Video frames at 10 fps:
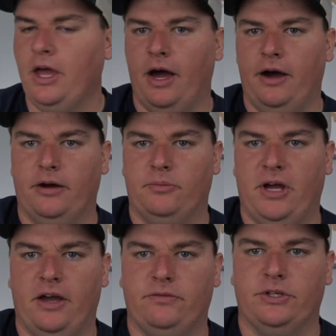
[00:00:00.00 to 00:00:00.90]
Um, I
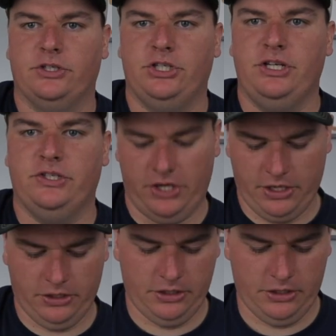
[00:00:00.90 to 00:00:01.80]
have the cheese
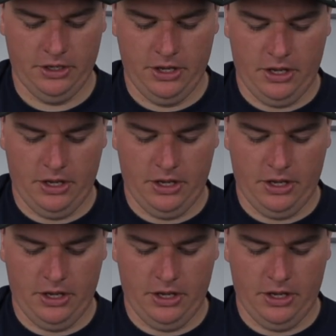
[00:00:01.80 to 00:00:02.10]
color.